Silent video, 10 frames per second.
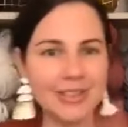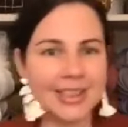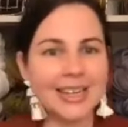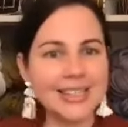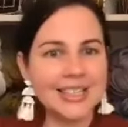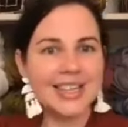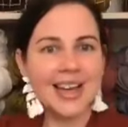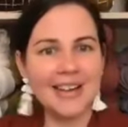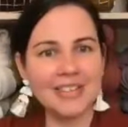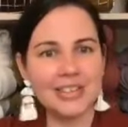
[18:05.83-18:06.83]
let's
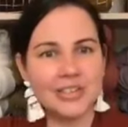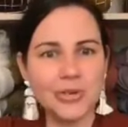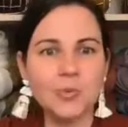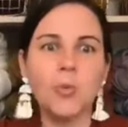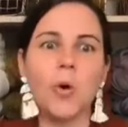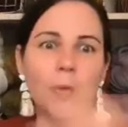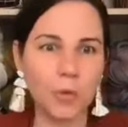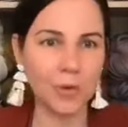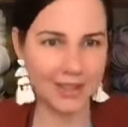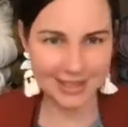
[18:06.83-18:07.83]
dive into what will
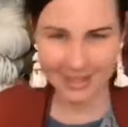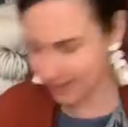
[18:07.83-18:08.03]
this kit